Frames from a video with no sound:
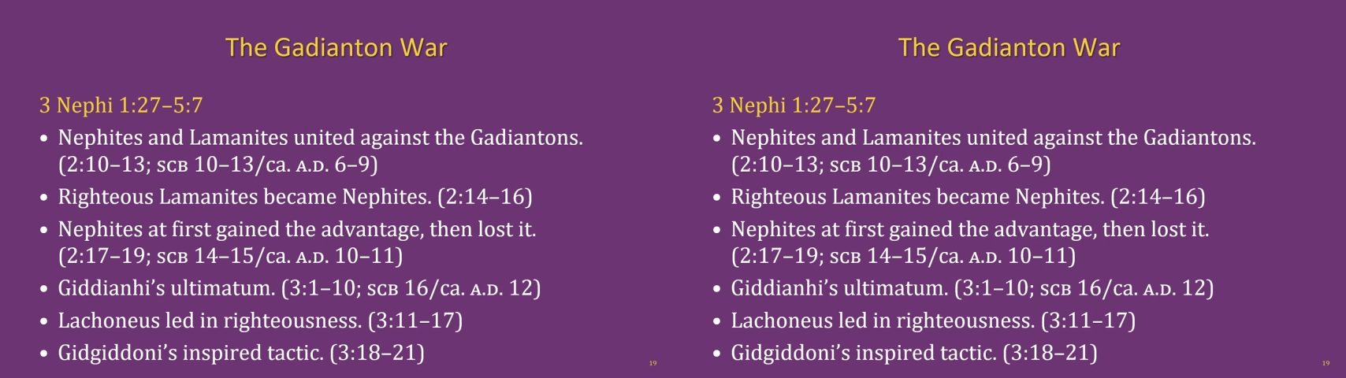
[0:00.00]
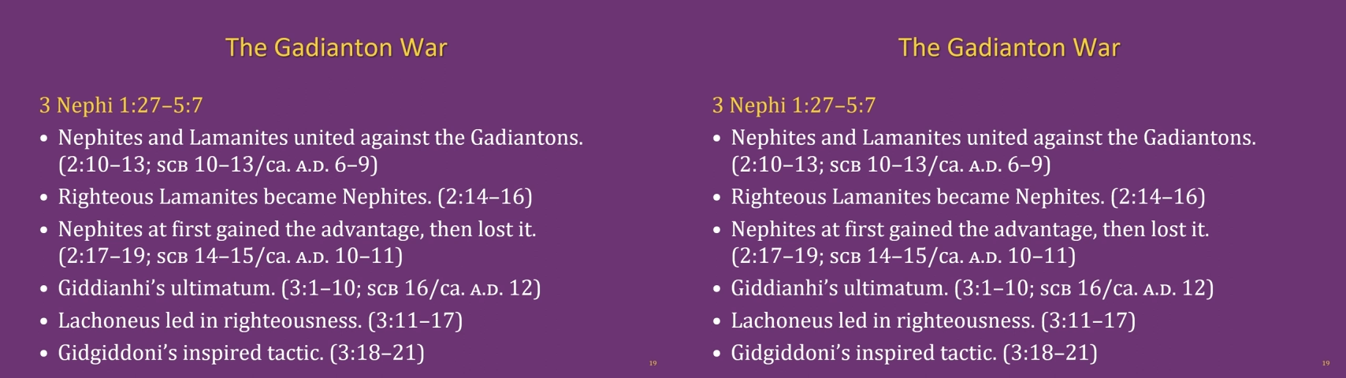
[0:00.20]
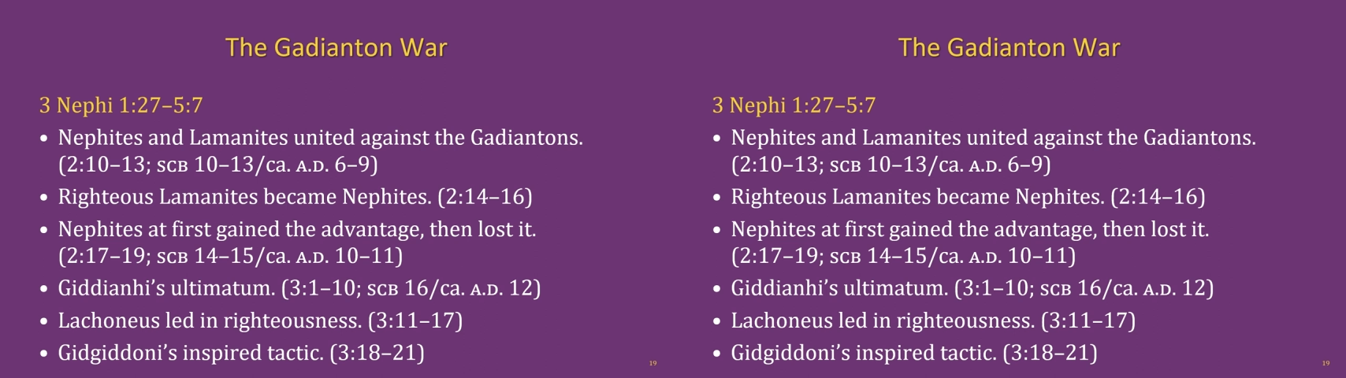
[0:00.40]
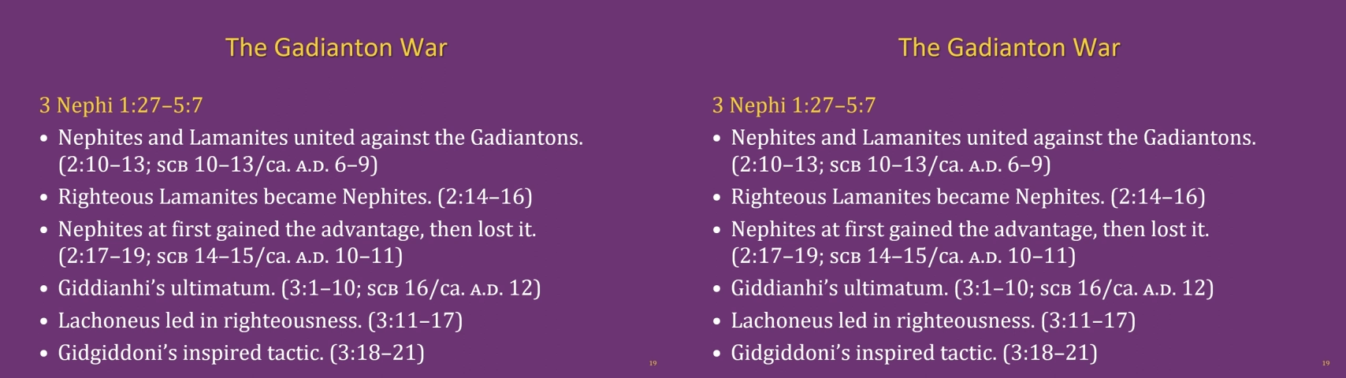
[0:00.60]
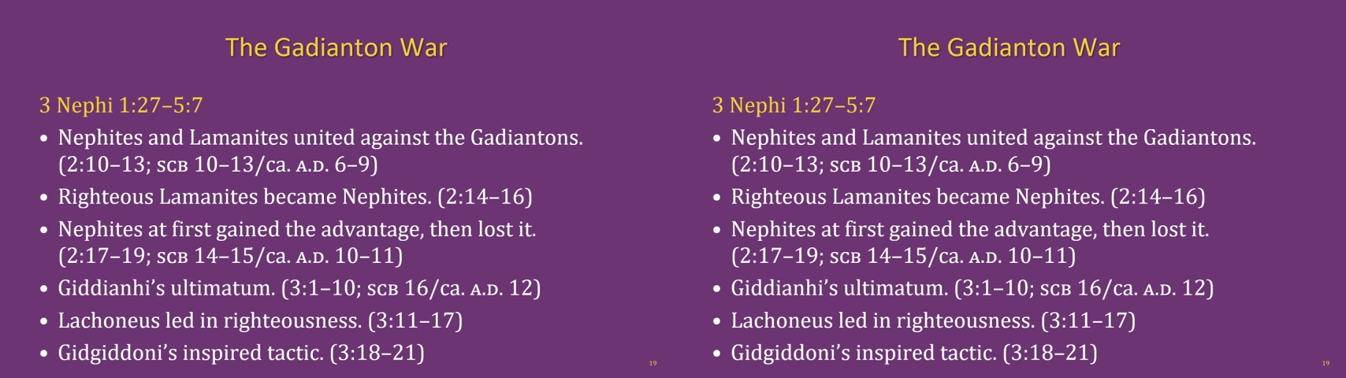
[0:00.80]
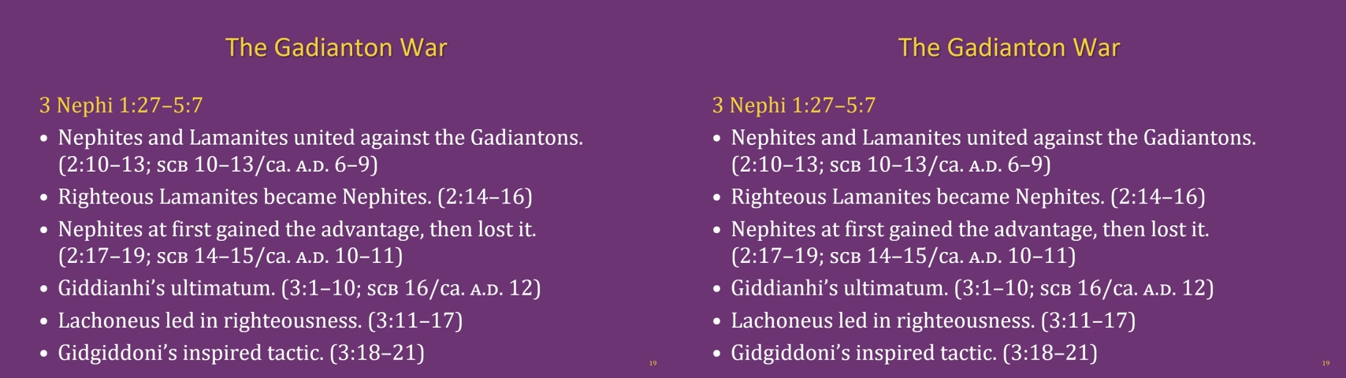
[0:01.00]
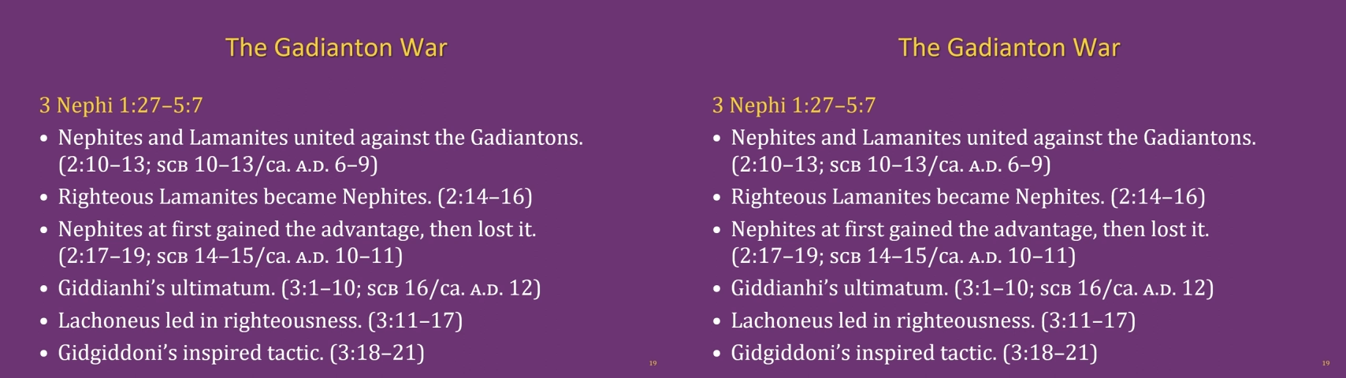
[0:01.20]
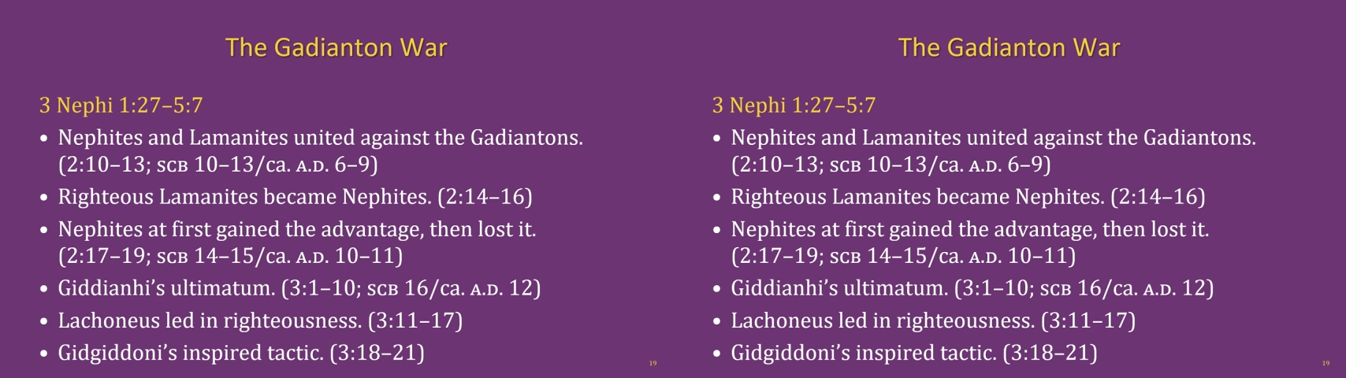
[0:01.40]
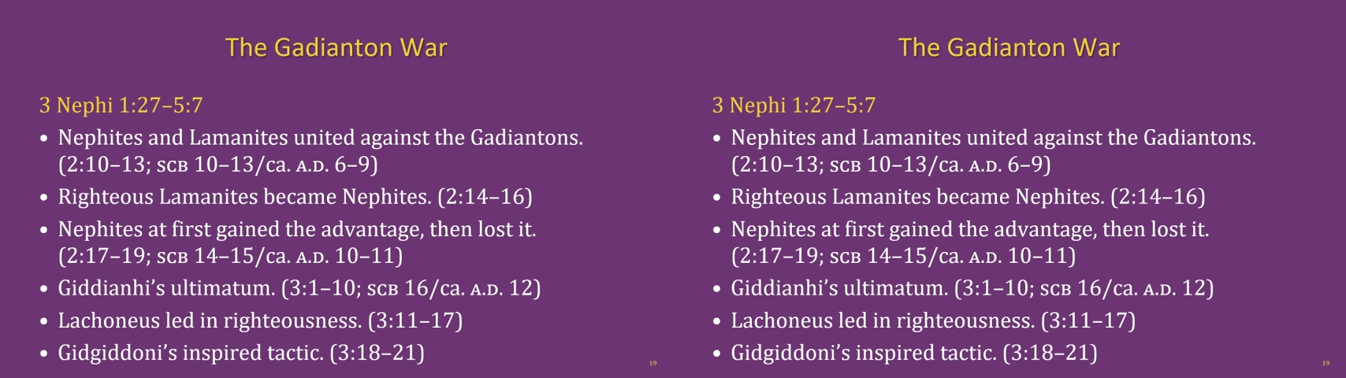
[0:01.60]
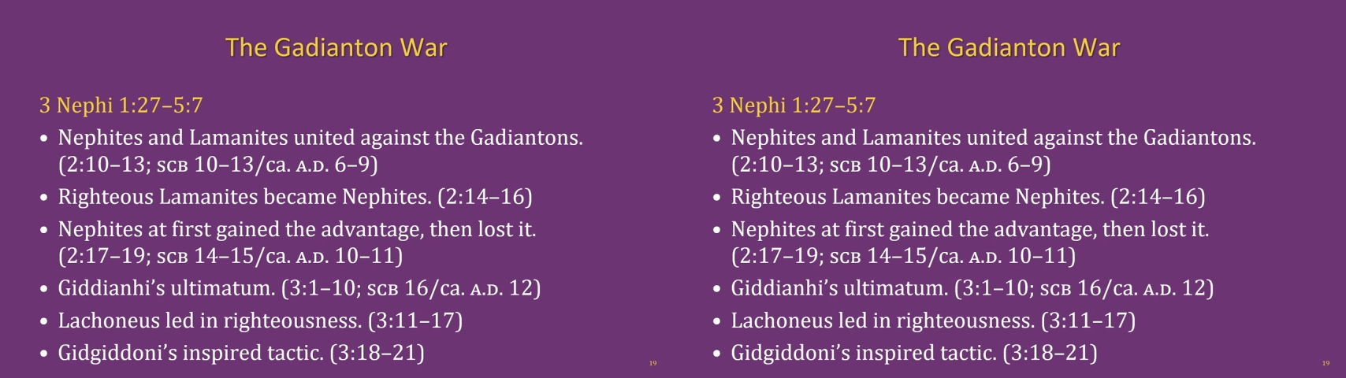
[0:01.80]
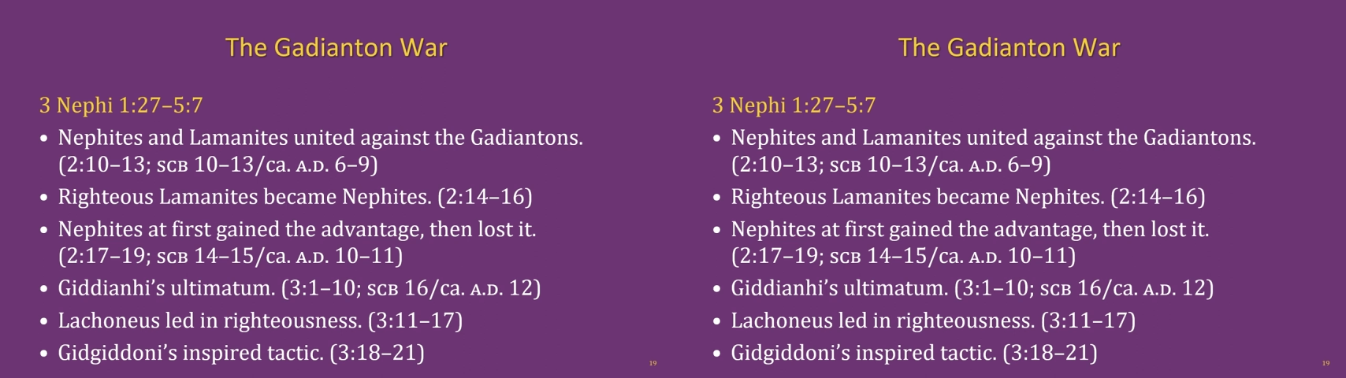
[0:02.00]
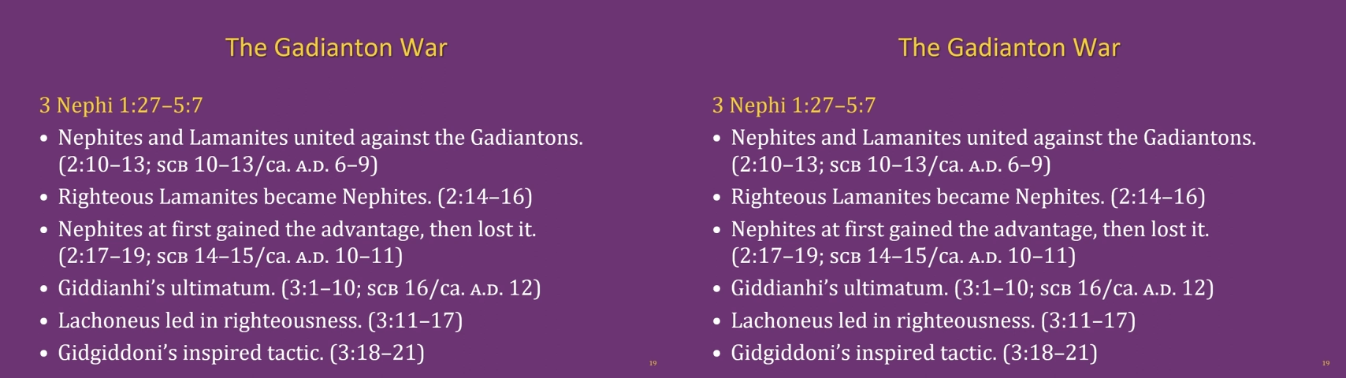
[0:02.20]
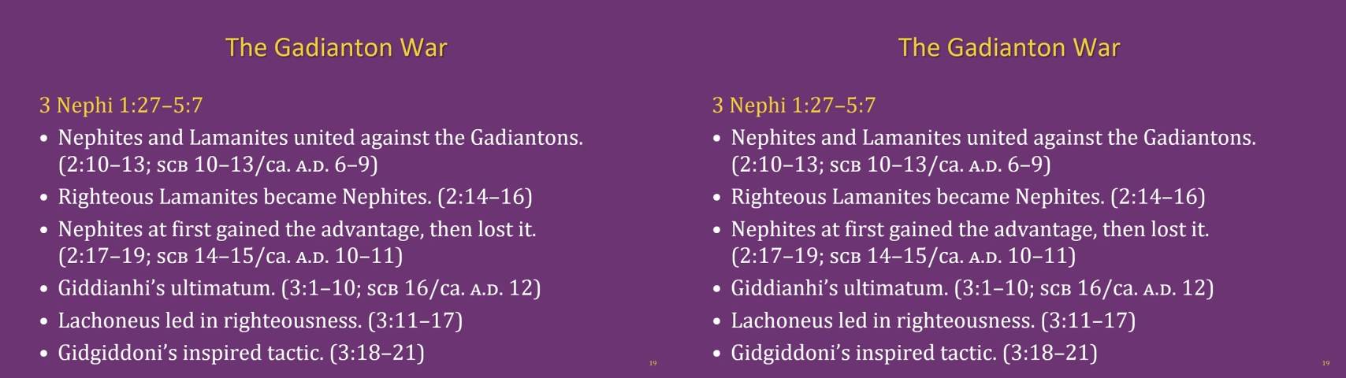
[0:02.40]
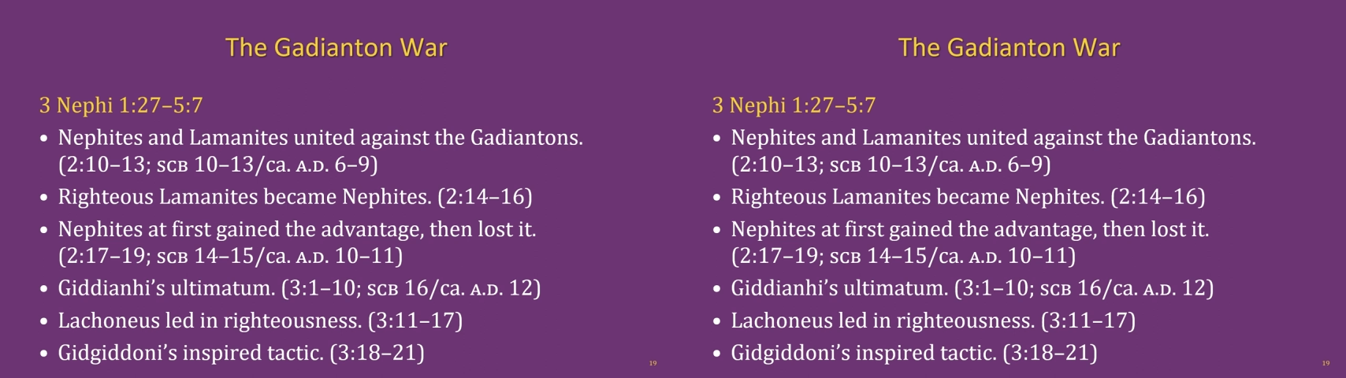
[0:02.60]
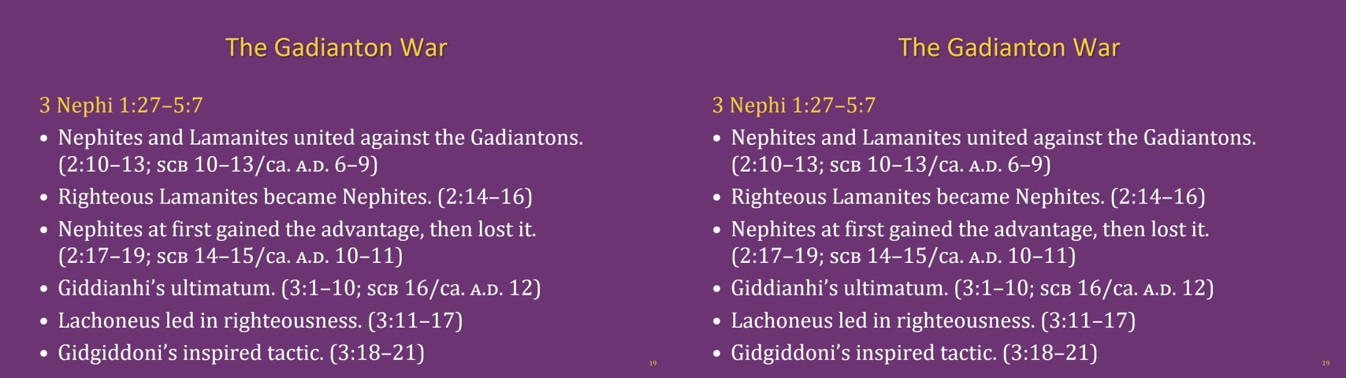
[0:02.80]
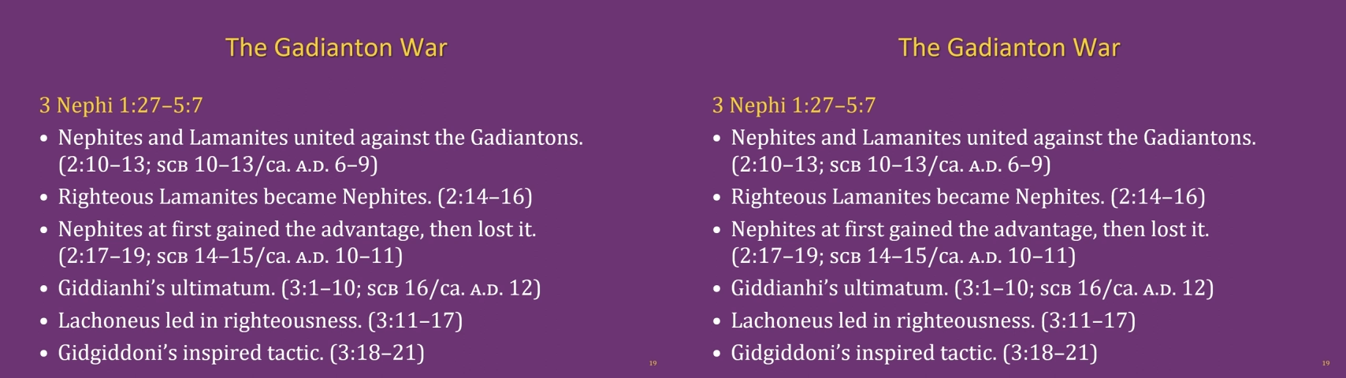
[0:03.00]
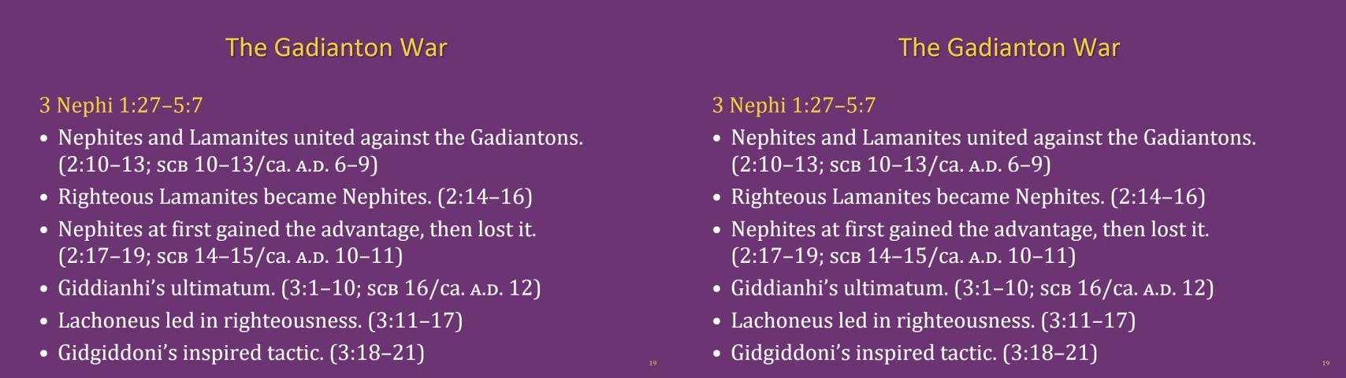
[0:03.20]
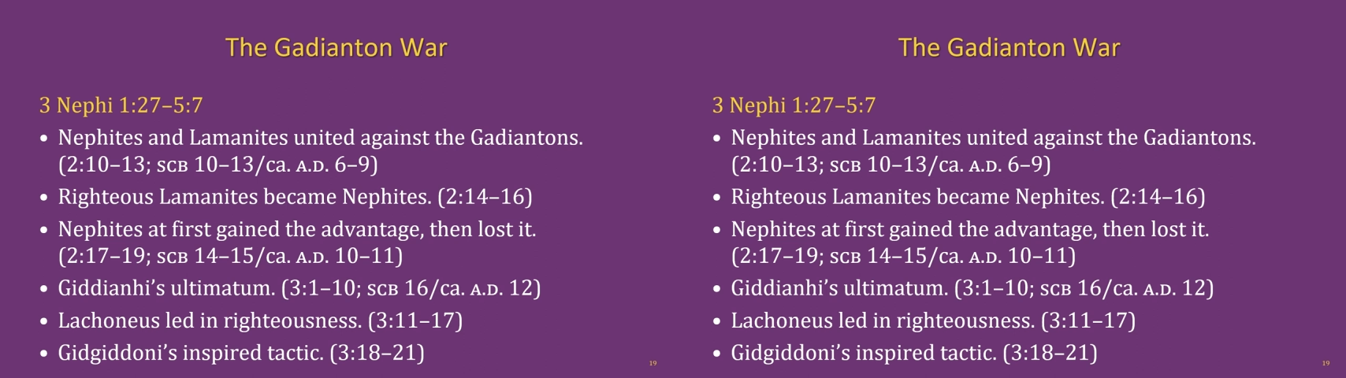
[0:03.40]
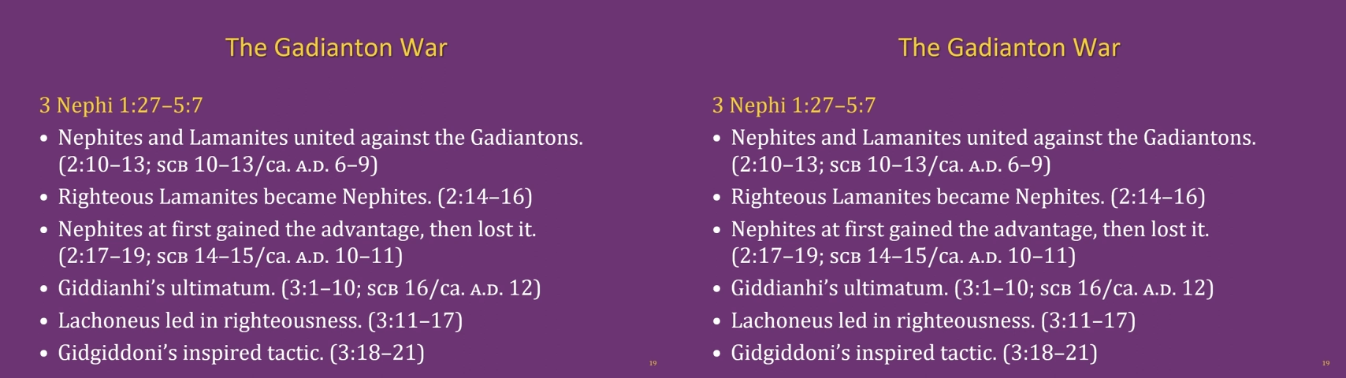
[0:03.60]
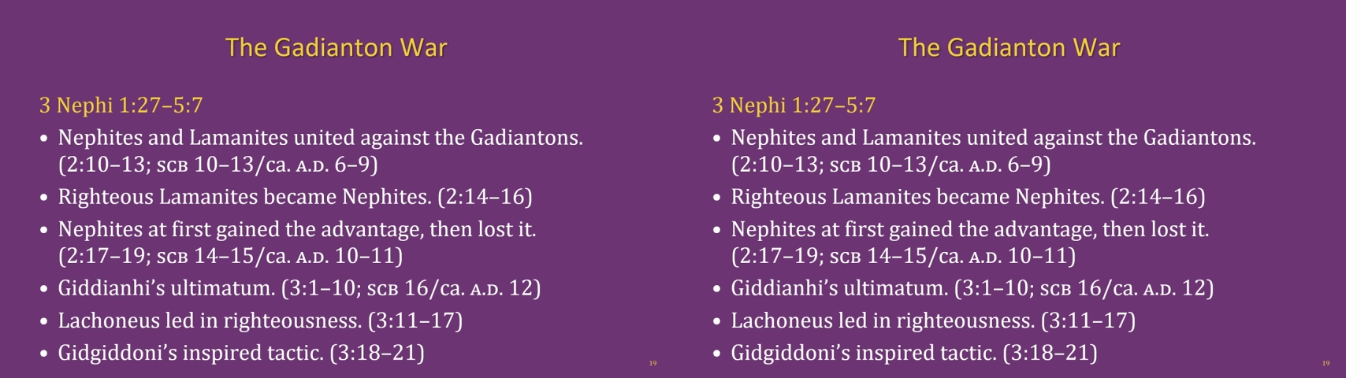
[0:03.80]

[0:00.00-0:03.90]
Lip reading: [unreadable: no face in view]